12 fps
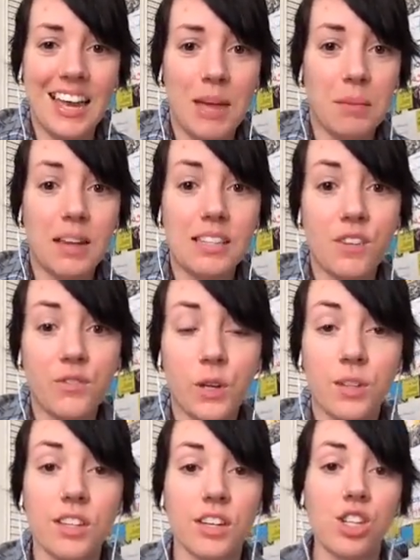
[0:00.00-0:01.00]
Because it
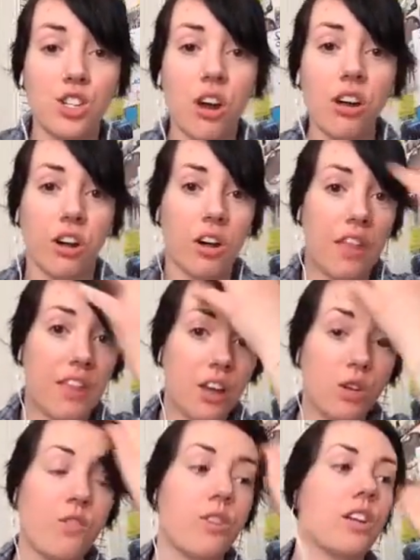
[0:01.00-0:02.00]
feels like a struggle. And then
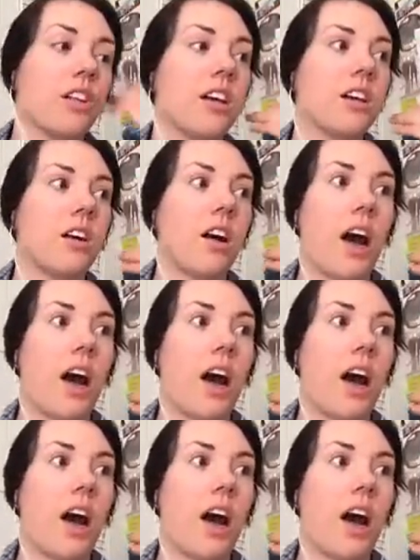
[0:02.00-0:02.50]
you feel like,